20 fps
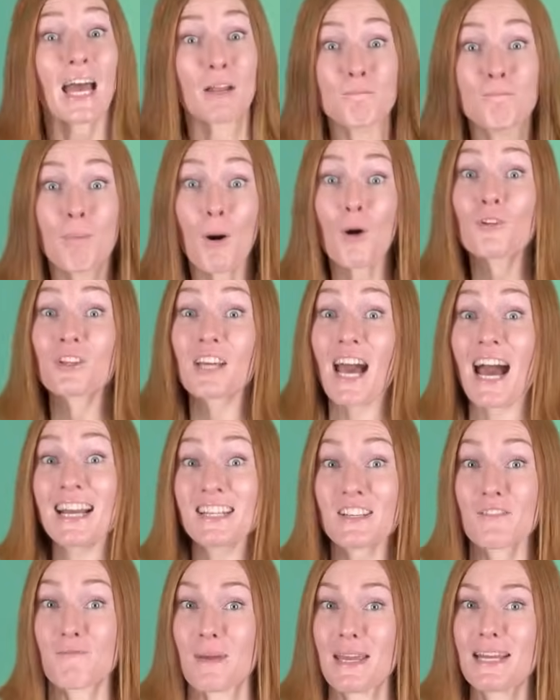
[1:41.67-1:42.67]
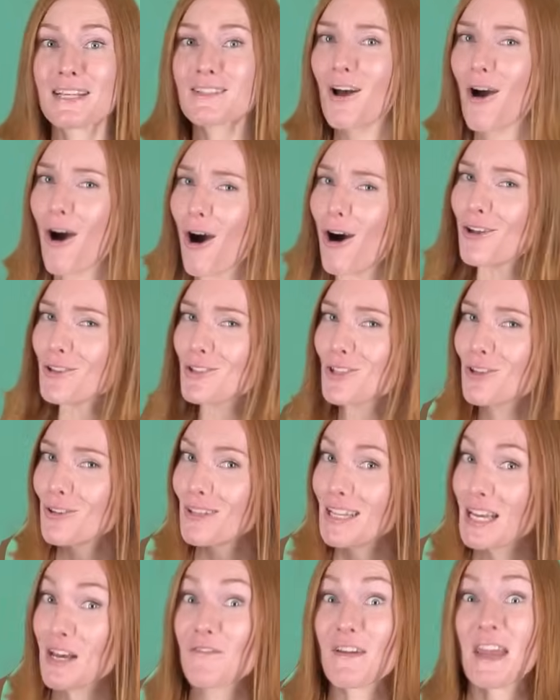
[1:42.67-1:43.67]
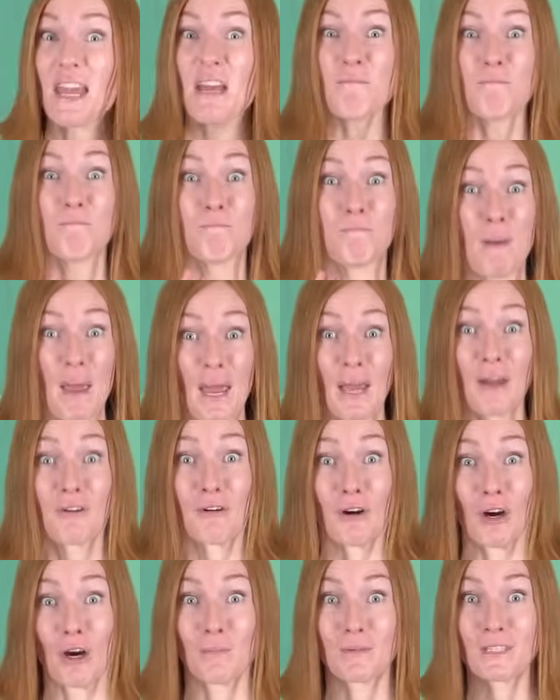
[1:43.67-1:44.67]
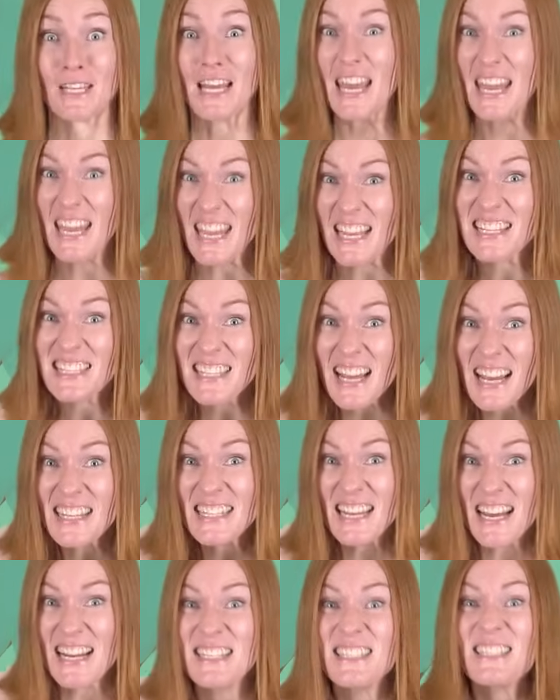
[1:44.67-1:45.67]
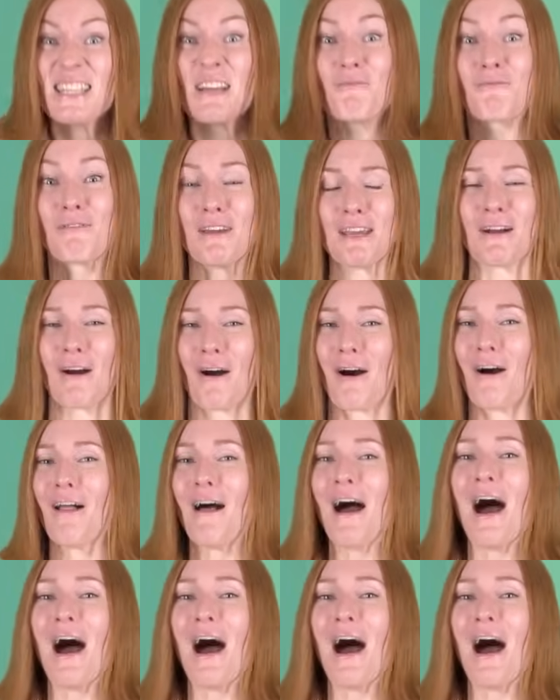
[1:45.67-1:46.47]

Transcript: And both kinds of bees also live in big groups, inside nests that we we call